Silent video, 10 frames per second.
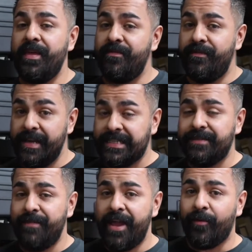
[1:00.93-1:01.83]
a fixed
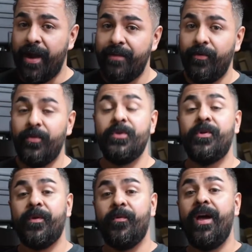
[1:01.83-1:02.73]
mag rifle, you
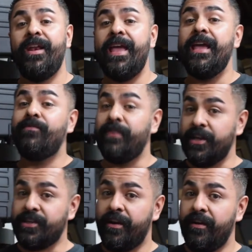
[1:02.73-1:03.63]
can run a
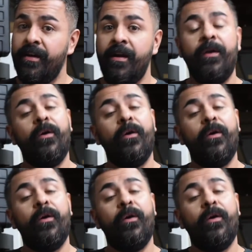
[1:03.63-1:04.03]
flash hider